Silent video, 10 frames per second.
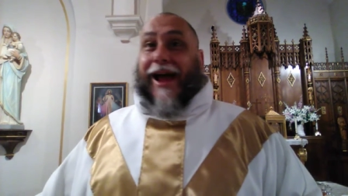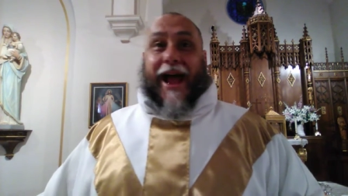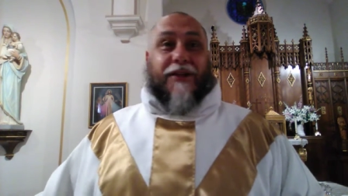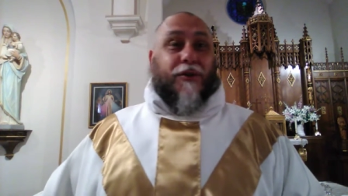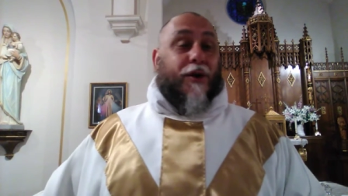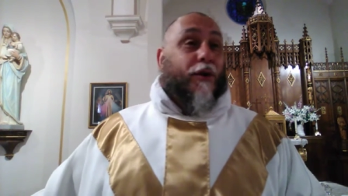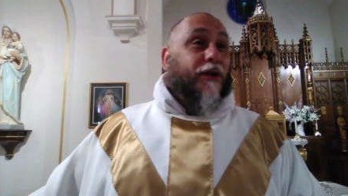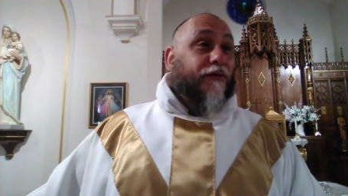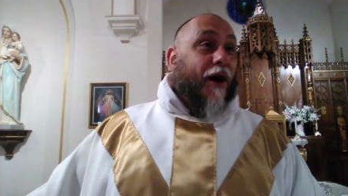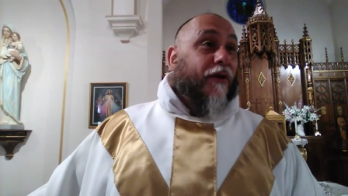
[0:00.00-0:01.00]
And so the
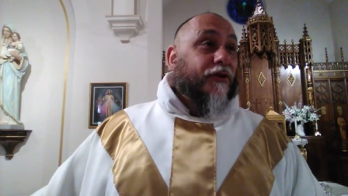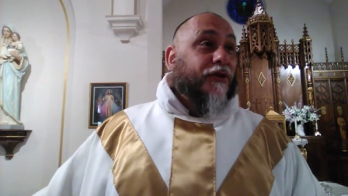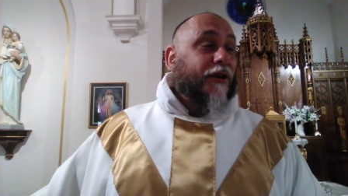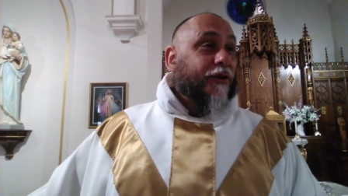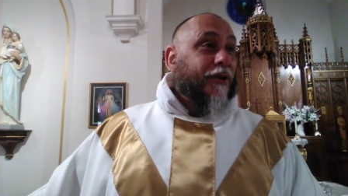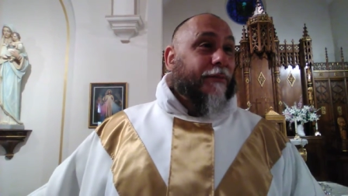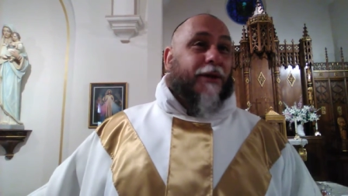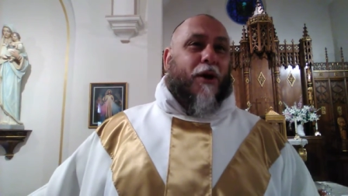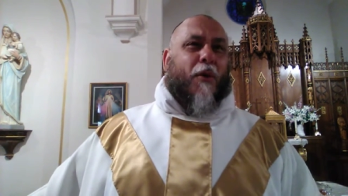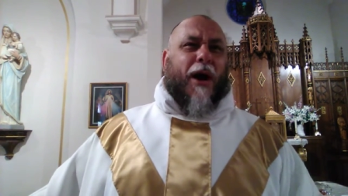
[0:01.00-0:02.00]
Holy Father said to them, You
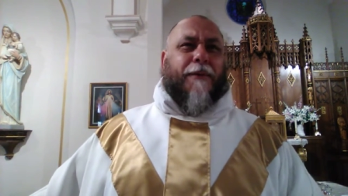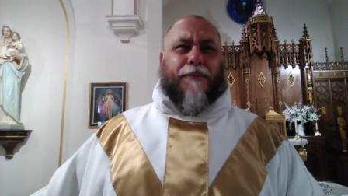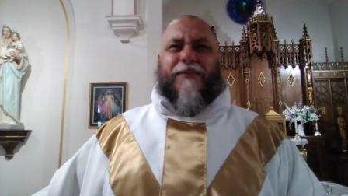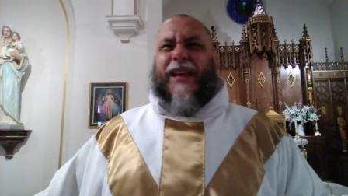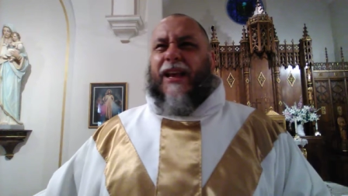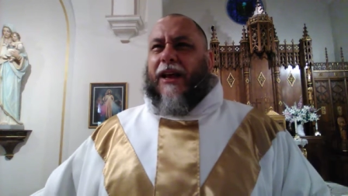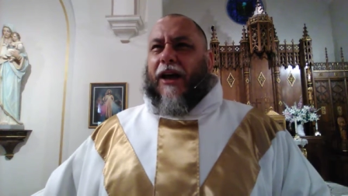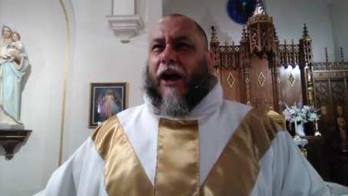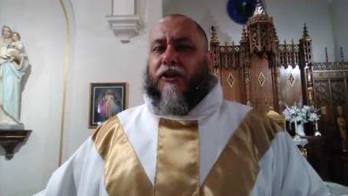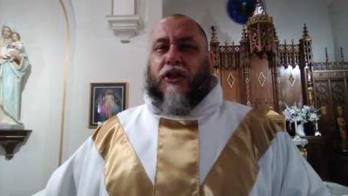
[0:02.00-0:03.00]
know what?
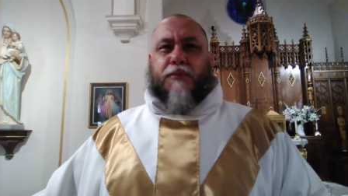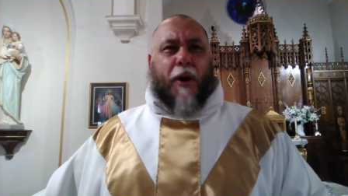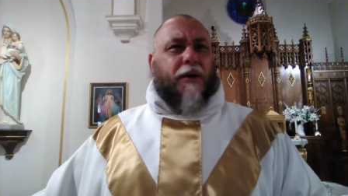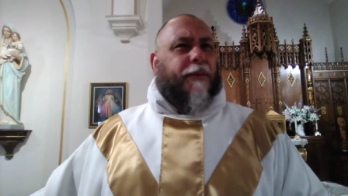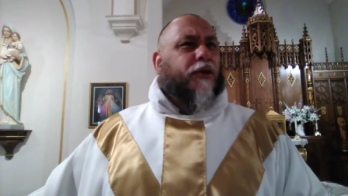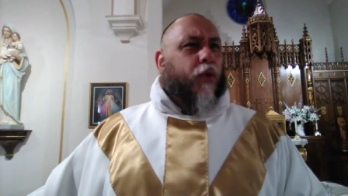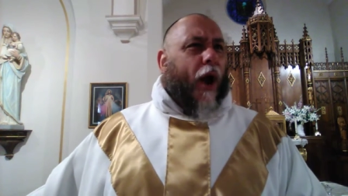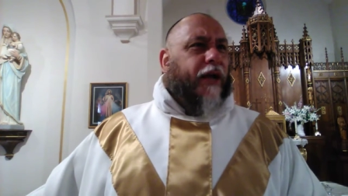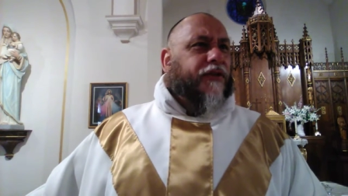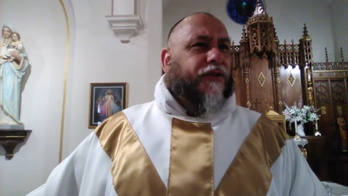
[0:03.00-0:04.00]
Uh, she's bugged me
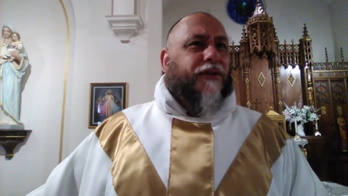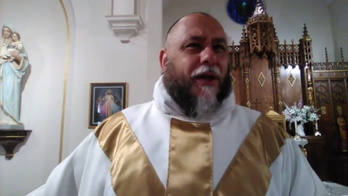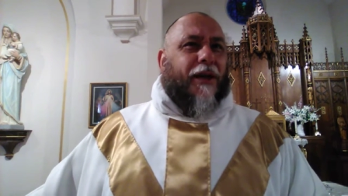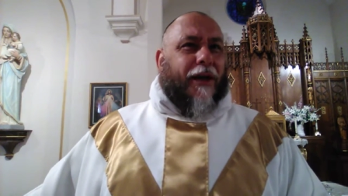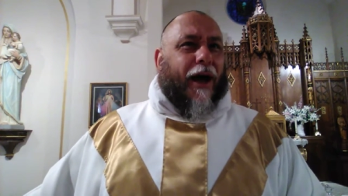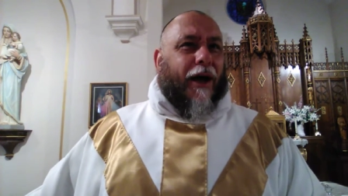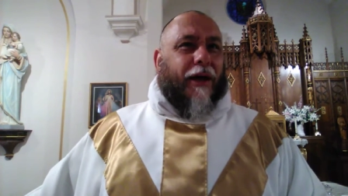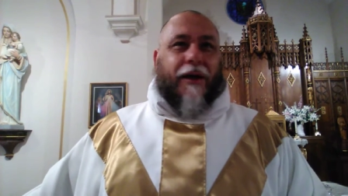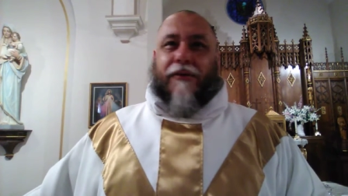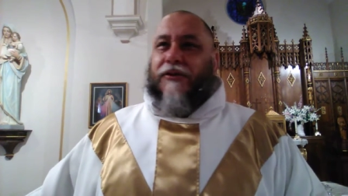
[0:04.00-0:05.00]
twice.
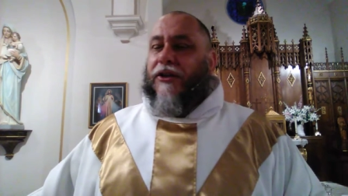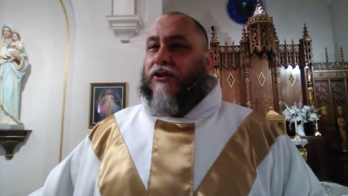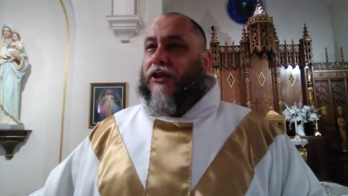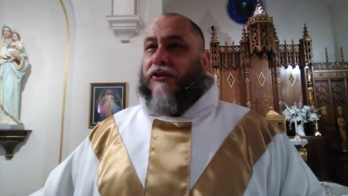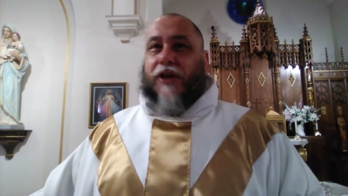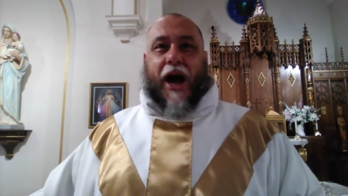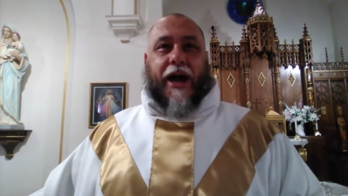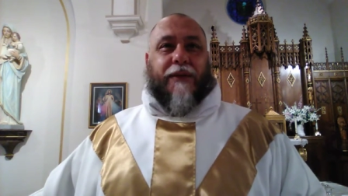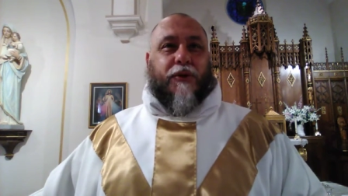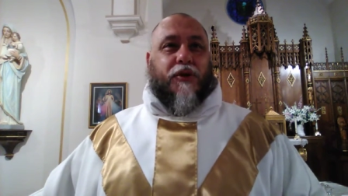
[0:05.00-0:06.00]
Uh, since she's
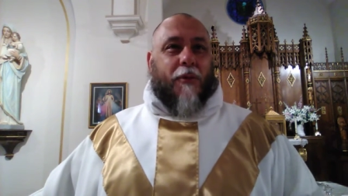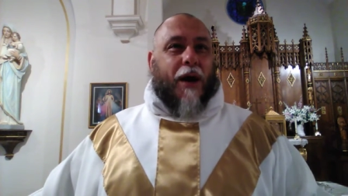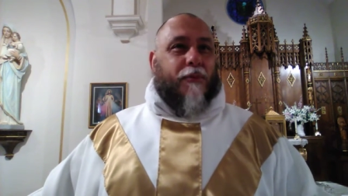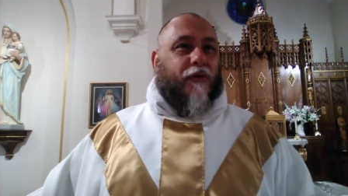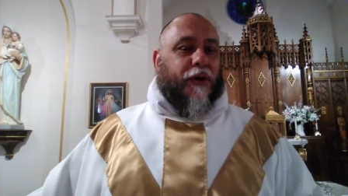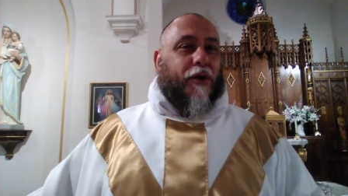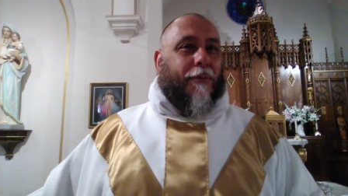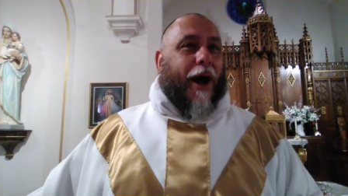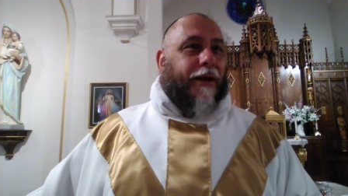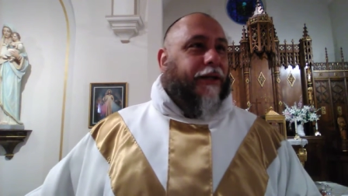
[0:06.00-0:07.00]
died, would you mind moving her
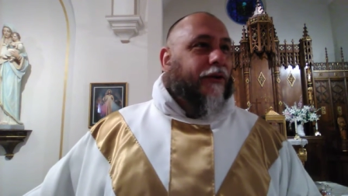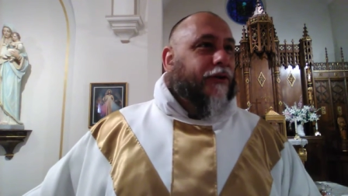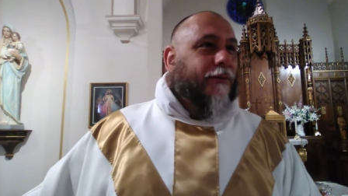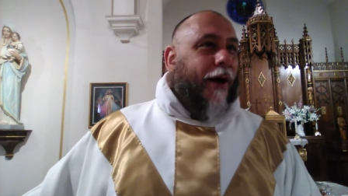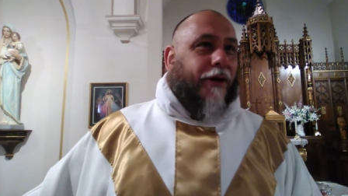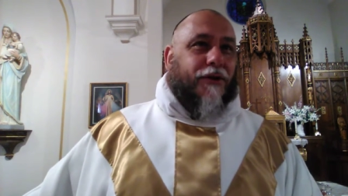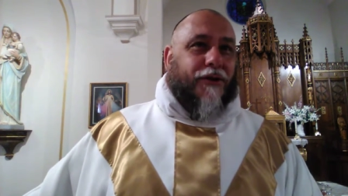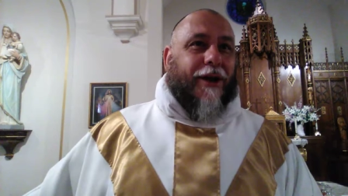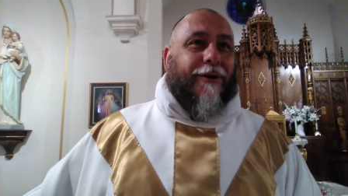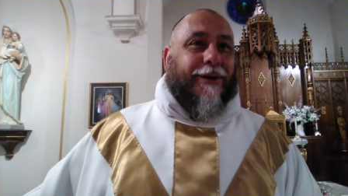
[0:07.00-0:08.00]
body into the
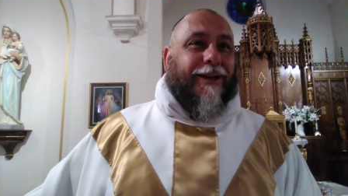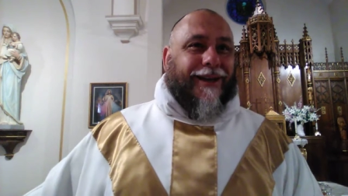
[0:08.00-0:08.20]
monastery?